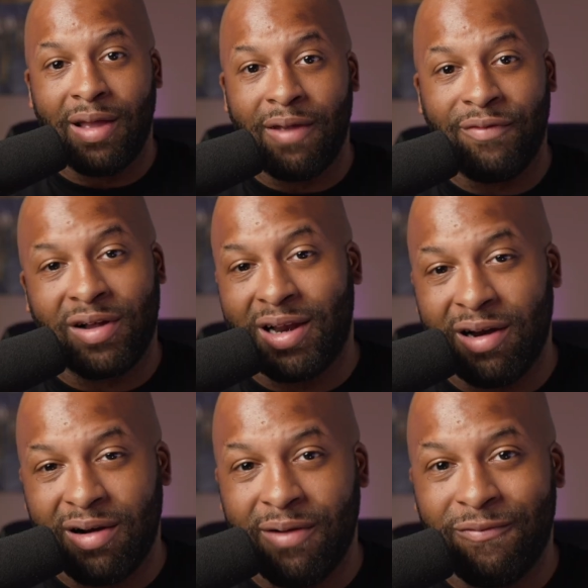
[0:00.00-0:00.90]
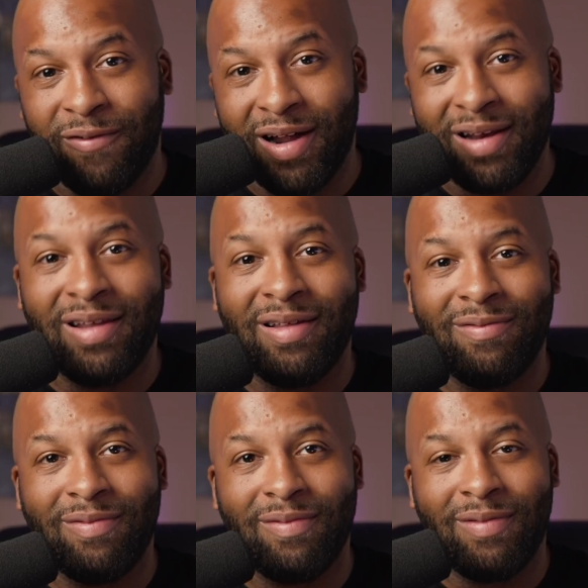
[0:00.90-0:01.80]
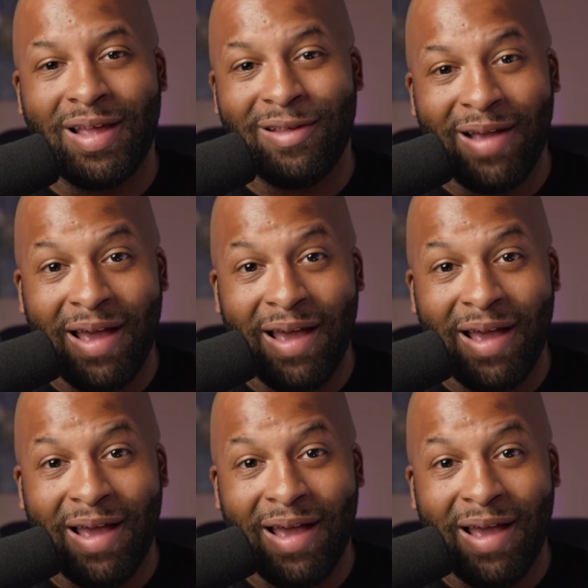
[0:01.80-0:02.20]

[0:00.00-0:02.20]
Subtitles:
If you're clear up front and you